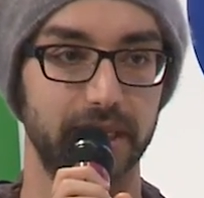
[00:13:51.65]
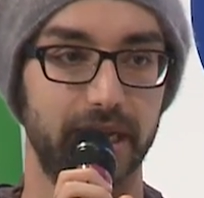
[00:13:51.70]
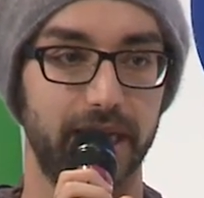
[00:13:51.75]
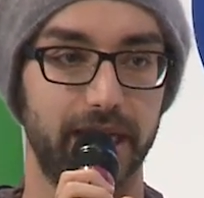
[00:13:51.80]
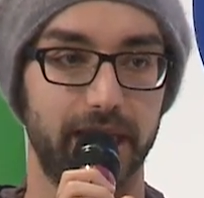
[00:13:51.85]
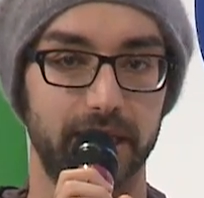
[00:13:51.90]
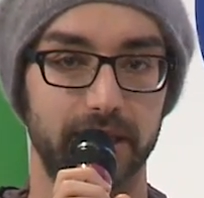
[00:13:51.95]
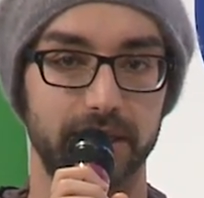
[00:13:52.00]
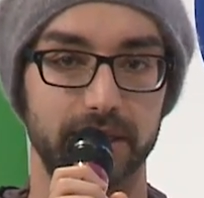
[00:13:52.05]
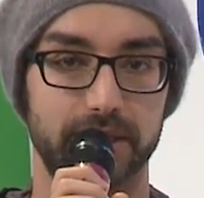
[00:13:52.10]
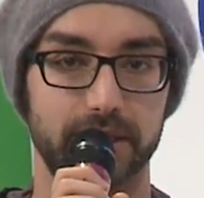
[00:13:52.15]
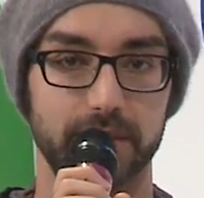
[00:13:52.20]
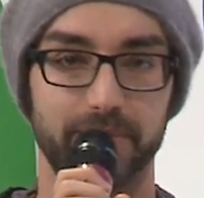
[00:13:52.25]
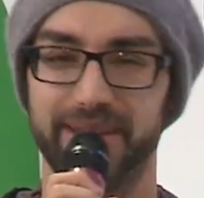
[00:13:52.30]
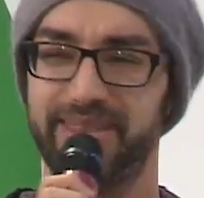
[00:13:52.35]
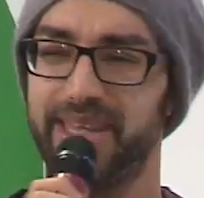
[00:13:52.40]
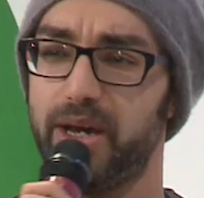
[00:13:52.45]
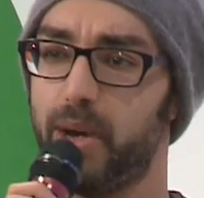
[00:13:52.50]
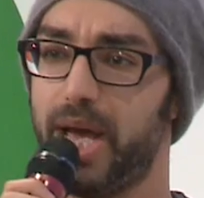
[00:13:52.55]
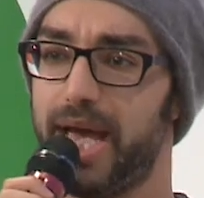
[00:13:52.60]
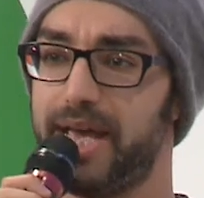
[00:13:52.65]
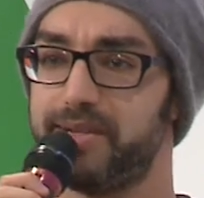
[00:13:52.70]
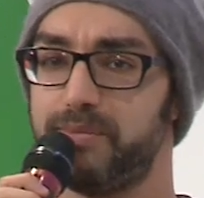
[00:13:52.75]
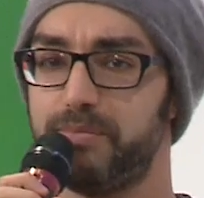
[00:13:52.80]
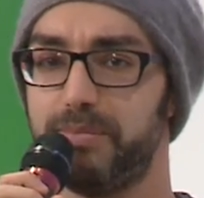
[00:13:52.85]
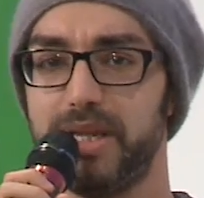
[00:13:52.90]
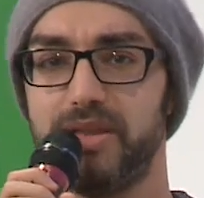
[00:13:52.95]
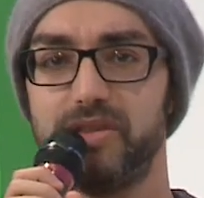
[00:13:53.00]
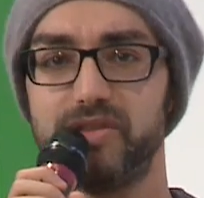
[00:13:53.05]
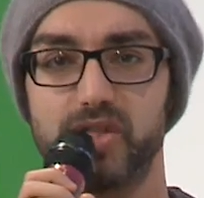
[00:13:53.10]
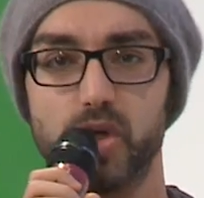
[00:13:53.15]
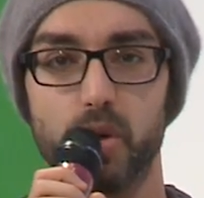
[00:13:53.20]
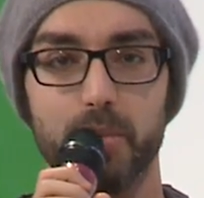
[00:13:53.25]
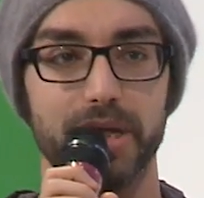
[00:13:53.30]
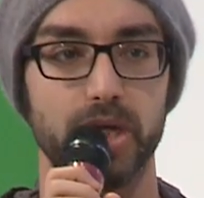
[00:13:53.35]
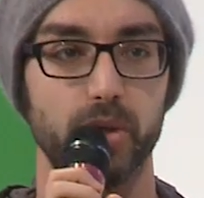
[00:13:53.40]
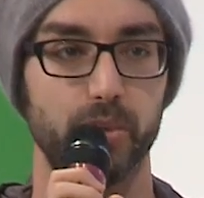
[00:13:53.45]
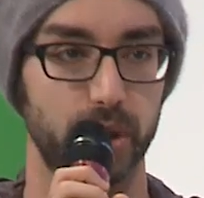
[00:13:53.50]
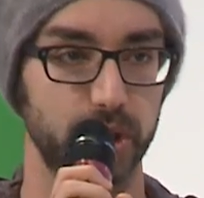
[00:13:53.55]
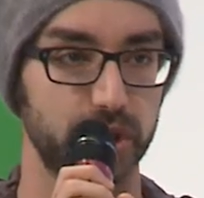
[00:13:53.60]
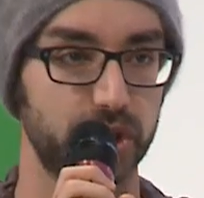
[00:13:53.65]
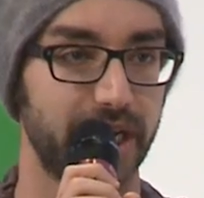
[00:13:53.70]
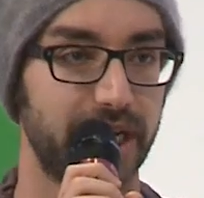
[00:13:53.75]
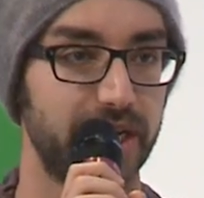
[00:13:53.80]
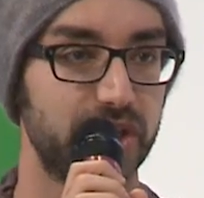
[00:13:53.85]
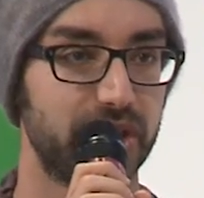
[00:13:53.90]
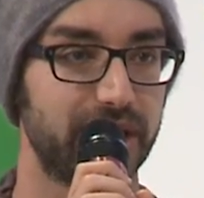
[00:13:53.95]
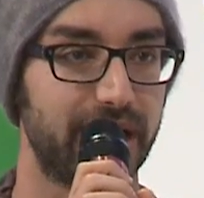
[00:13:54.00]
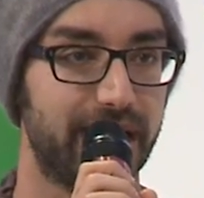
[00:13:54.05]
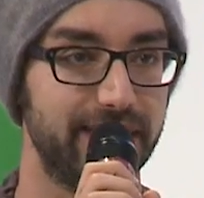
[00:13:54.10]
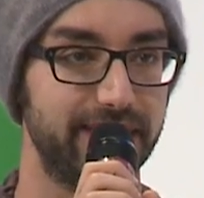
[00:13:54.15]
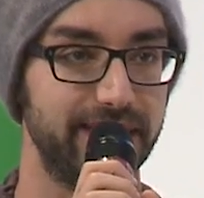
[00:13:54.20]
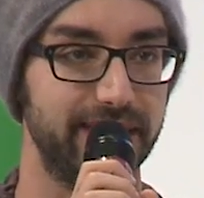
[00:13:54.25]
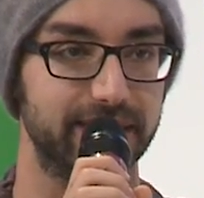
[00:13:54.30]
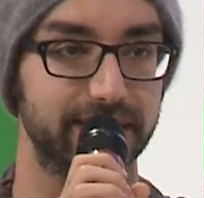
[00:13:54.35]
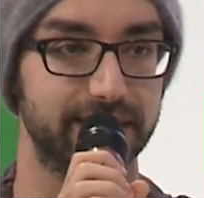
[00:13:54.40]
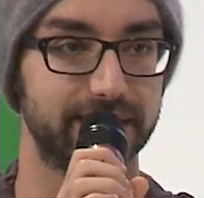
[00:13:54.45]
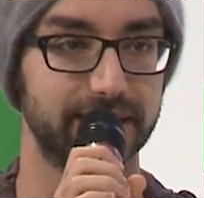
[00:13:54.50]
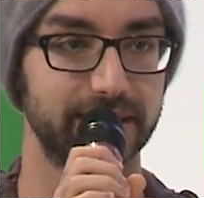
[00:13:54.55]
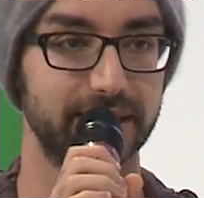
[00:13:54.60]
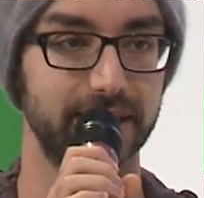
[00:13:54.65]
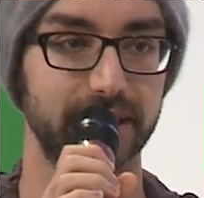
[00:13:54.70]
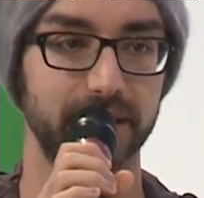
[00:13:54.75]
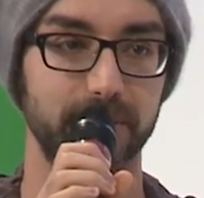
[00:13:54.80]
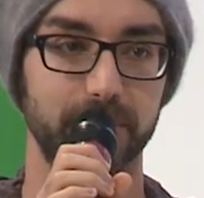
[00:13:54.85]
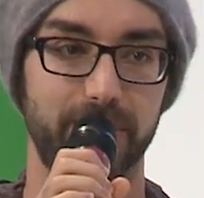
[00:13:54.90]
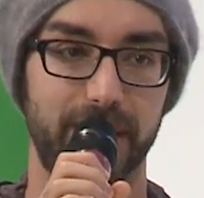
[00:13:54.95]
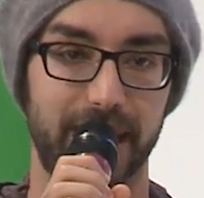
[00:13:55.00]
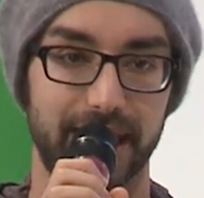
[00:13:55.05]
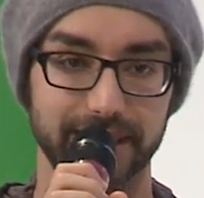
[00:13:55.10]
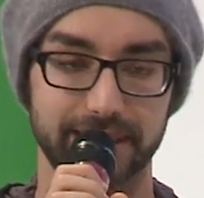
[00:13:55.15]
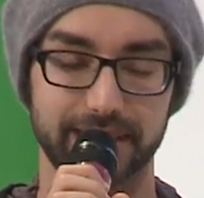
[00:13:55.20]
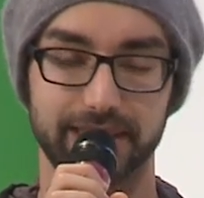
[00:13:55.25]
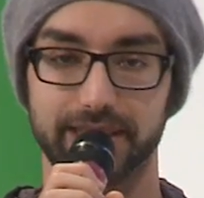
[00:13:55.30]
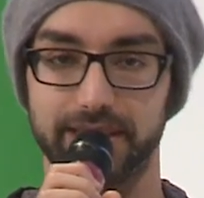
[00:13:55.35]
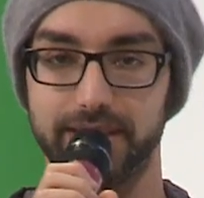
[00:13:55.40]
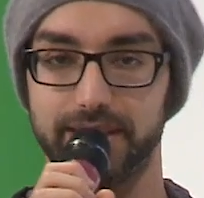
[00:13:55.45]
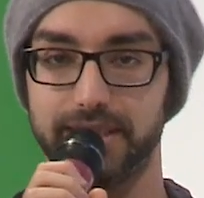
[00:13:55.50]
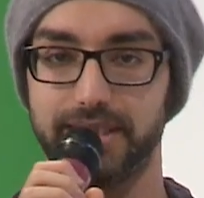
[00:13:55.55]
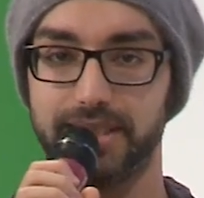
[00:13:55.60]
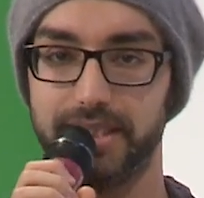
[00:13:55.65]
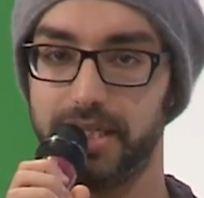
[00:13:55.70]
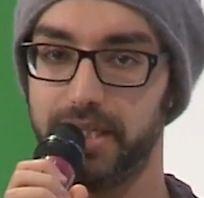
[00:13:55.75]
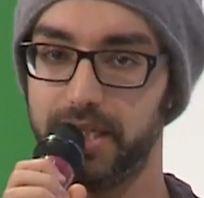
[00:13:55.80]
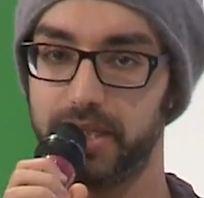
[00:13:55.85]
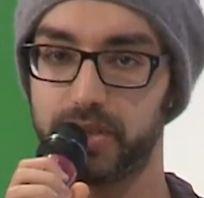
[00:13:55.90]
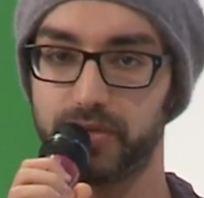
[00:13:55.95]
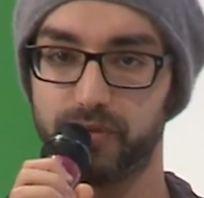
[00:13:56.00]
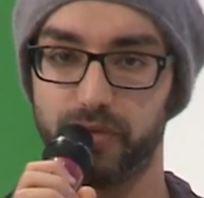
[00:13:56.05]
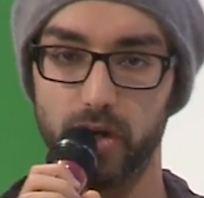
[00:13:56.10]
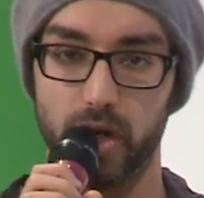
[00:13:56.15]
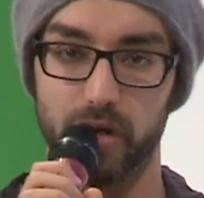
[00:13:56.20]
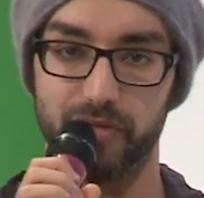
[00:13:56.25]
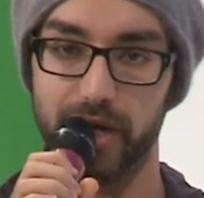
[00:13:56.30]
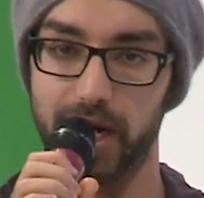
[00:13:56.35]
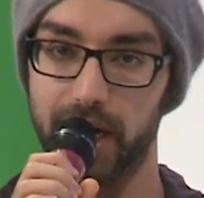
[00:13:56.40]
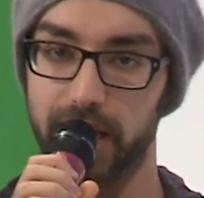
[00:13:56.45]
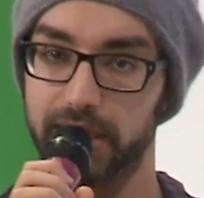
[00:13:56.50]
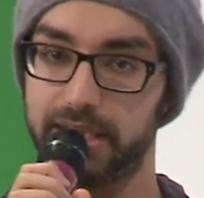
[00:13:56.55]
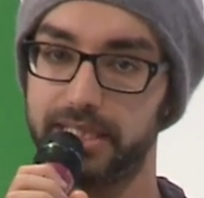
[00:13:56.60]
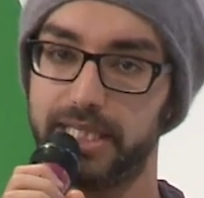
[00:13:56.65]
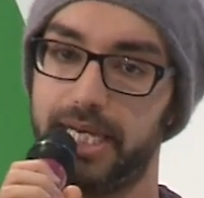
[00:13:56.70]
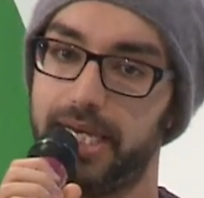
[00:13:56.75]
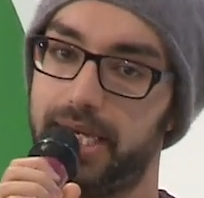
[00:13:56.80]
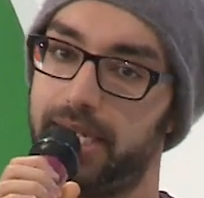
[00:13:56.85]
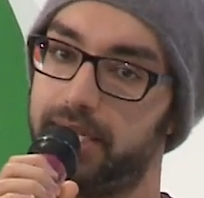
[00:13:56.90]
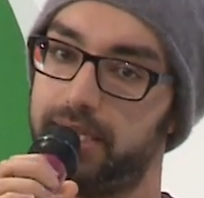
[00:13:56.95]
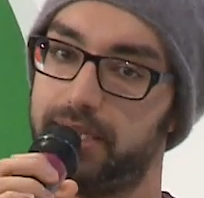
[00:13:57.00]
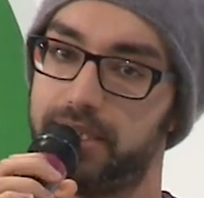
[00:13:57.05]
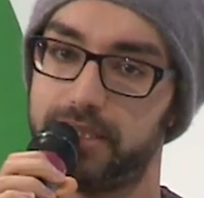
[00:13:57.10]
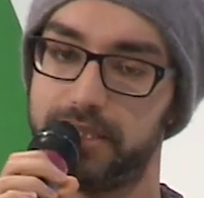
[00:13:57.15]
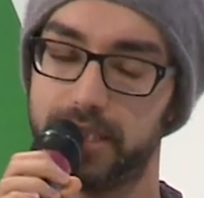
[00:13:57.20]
But there hasn't been so many world-changing ideas. Plus, the city is full of art and